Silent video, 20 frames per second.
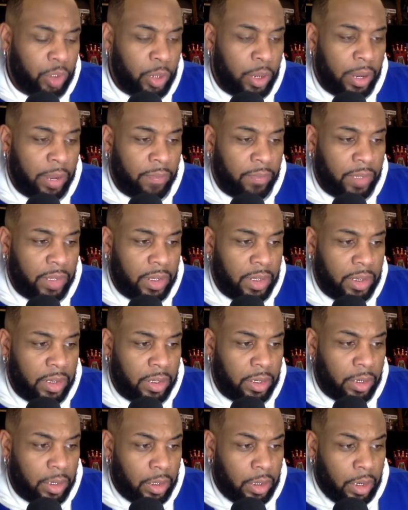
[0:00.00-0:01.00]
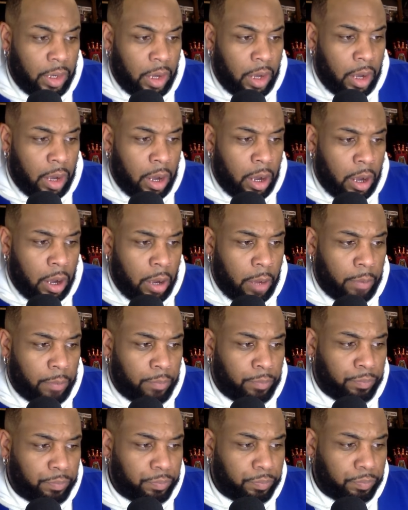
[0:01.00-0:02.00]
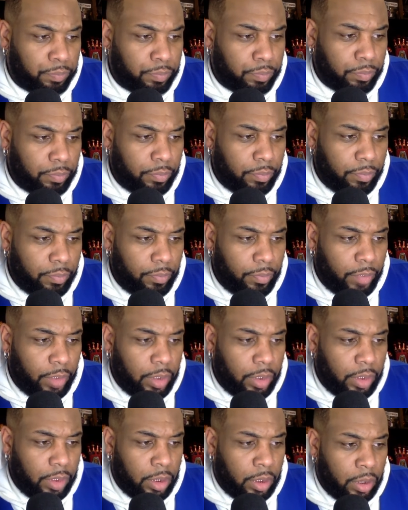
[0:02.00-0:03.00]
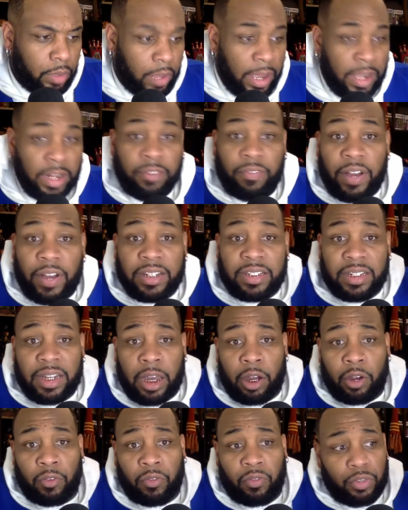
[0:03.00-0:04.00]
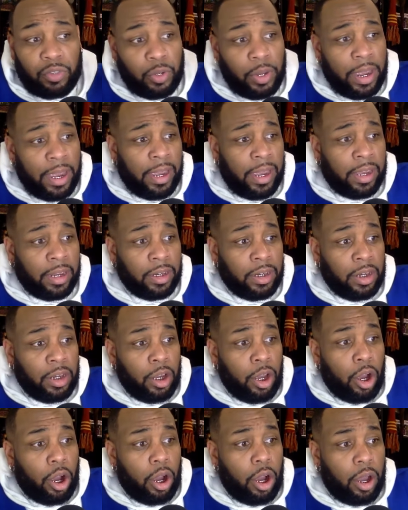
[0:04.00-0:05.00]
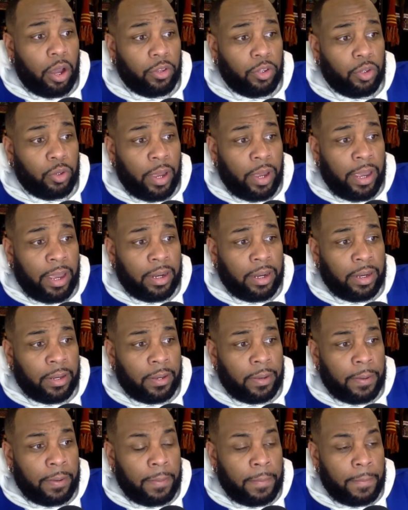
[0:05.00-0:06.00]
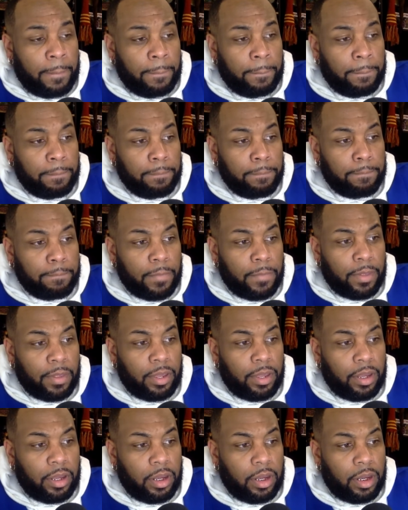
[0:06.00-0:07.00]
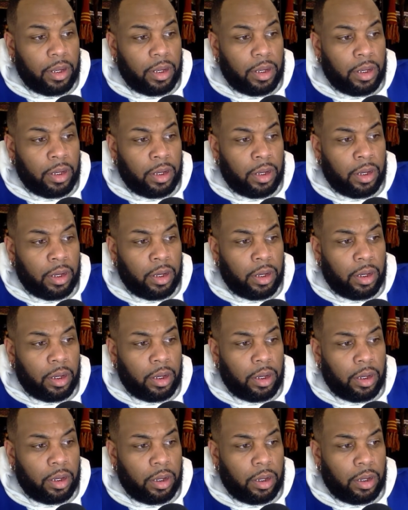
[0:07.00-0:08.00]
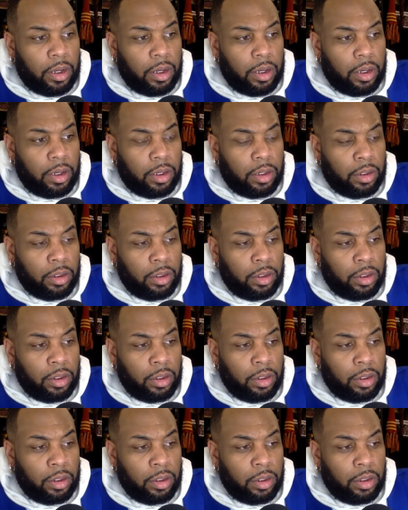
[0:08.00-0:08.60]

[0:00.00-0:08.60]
you had the um 85 South, you had you had um uh